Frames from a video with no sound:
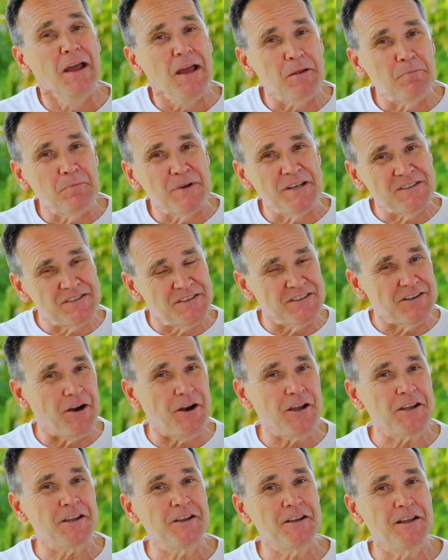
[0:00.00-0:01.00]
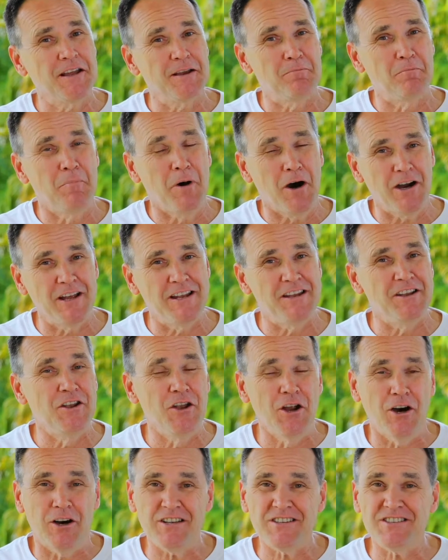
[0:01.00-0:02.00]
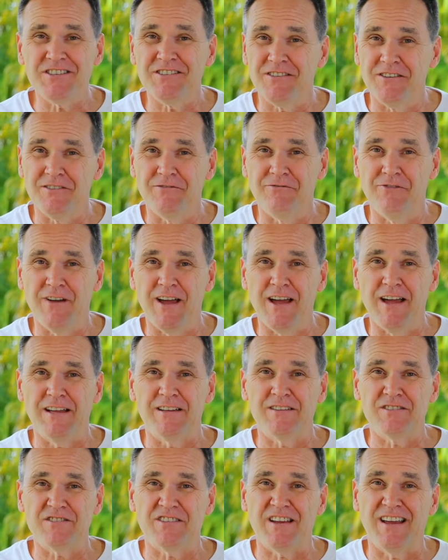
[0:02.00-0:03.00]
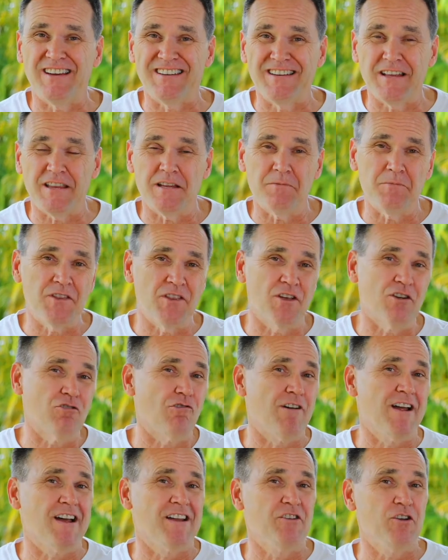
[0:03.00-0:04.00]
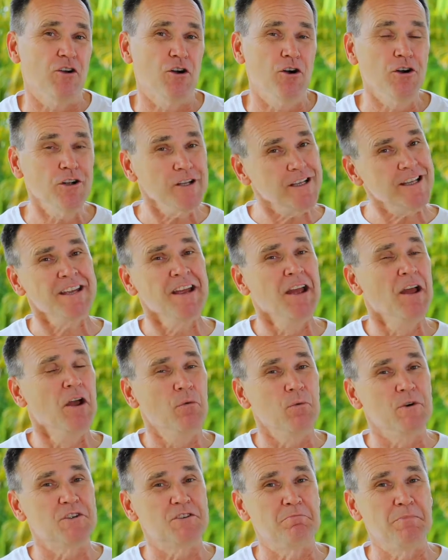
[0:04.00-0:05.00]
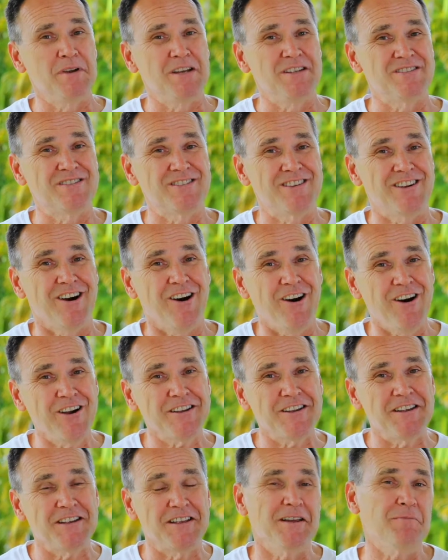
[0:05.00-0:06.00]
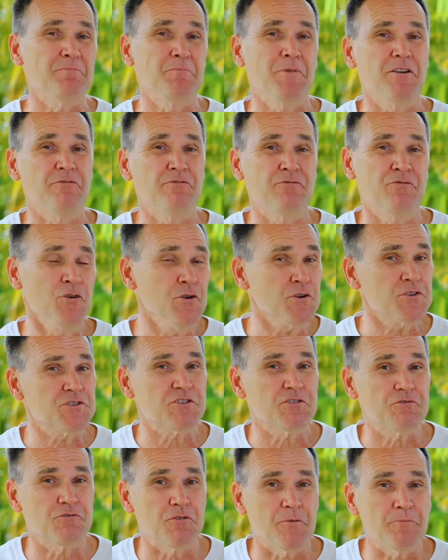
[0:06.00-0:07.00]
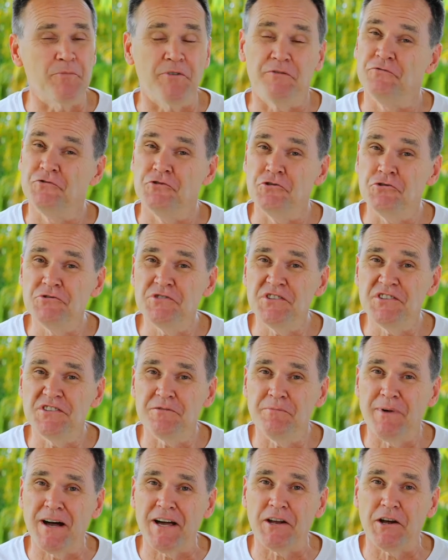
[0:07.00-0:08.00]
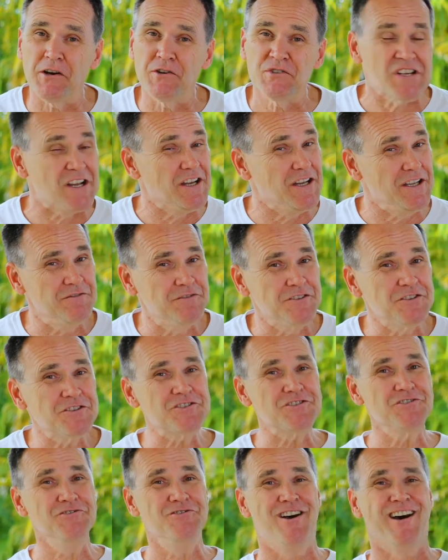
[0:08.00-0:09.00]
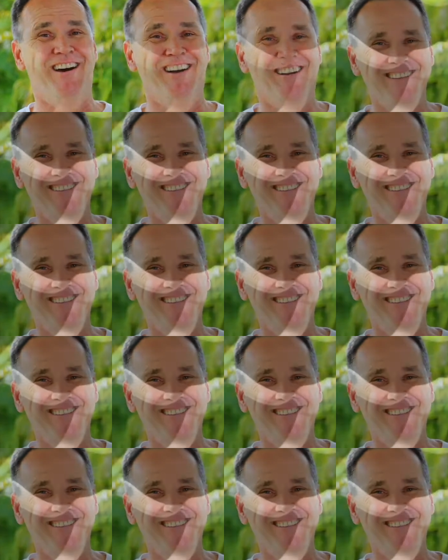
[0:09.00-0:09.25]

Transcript: it means that I can get mine nice and advanced and get them in the ground early, which means that I can get my first crop of juicy tomatoes even sooner.